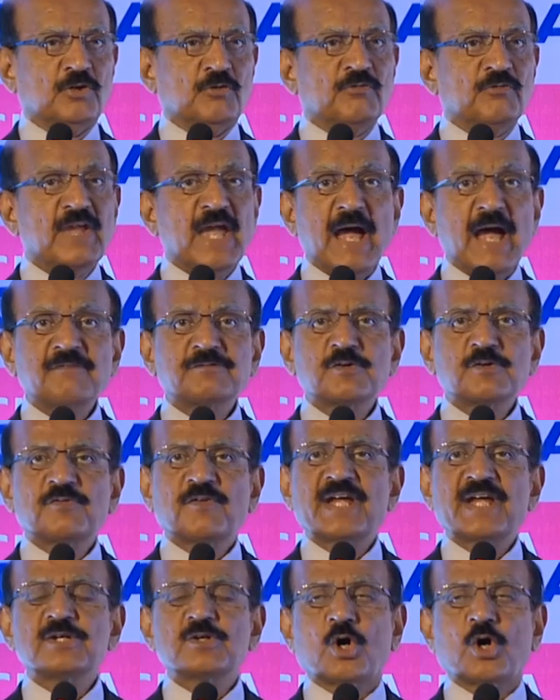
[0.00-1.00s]
We have to
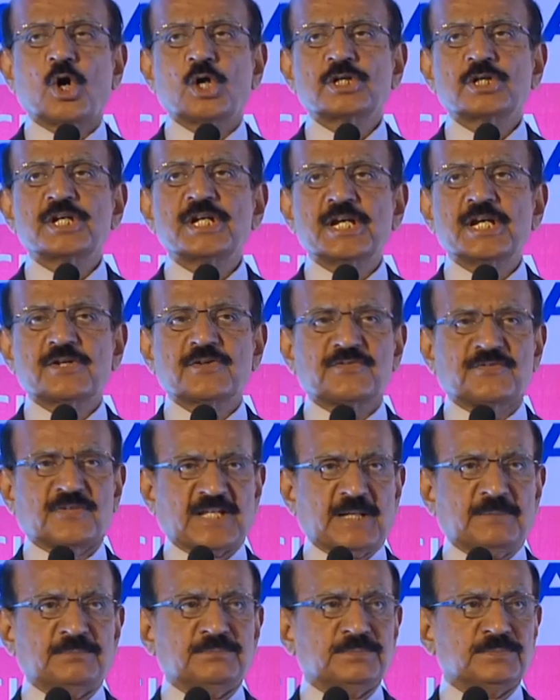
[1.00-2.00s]
find alternatives for
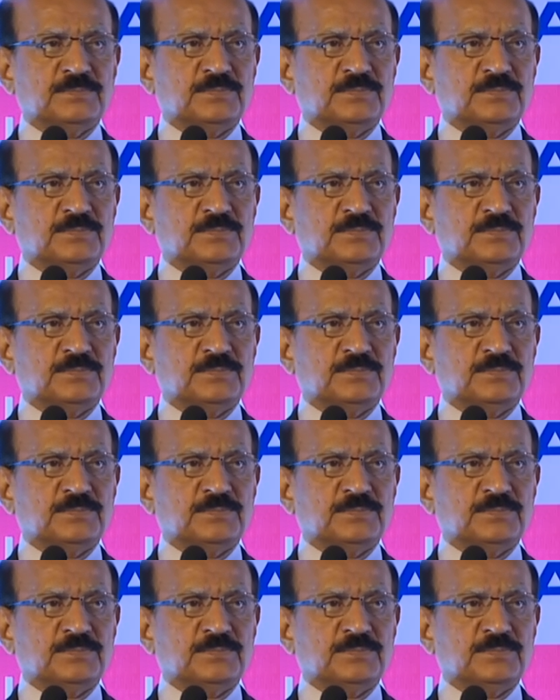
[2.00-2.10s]
them.